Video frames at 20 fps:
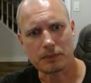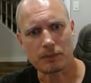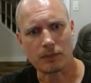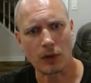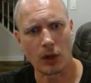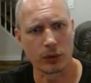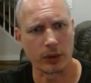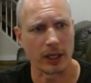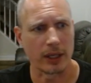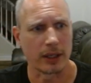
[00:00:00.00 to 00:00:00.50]

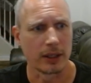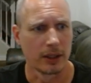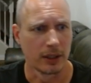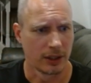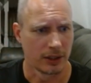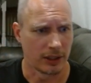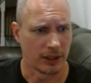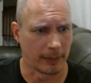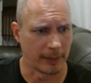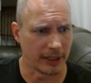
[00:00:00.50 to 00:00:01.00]
Okay,
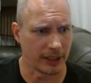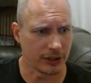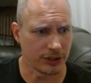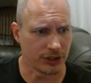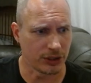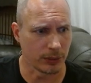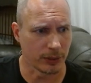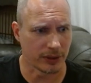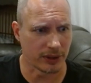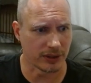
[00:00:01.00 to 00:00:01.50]
now my
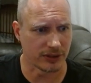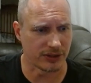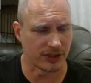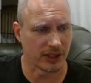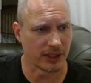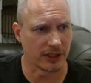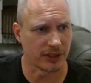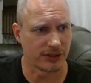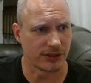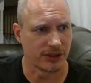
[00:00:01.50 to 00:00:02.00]
issue with this
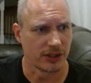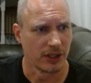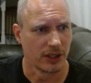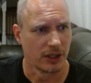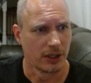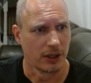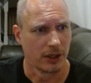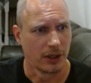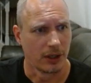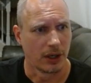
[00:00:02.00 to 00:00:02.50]
is
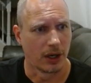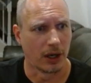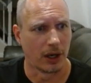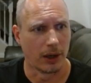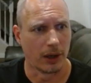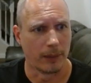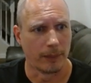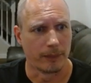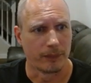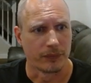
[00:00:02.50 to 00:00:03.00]

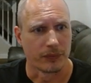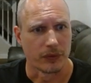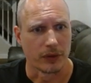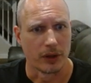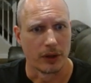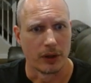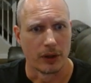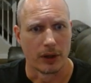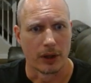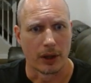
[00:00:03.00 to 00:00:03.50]
a
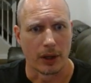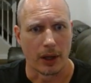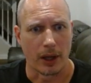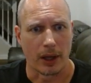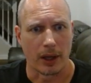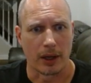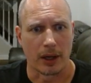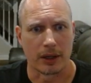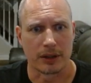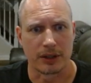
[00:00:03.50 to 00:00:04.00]

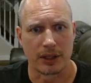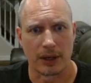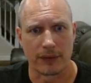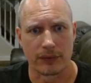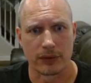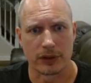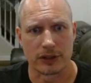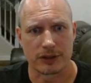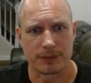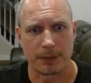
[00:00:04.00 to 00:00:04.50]

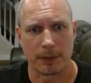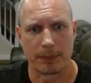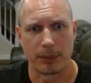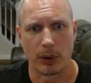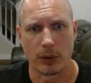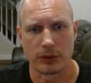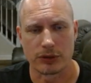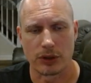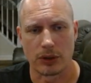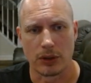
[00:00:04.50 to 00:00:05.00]
governance
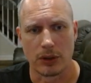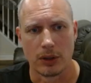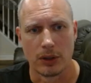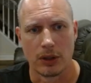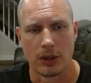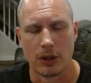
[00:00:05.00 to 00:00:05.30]
proposal.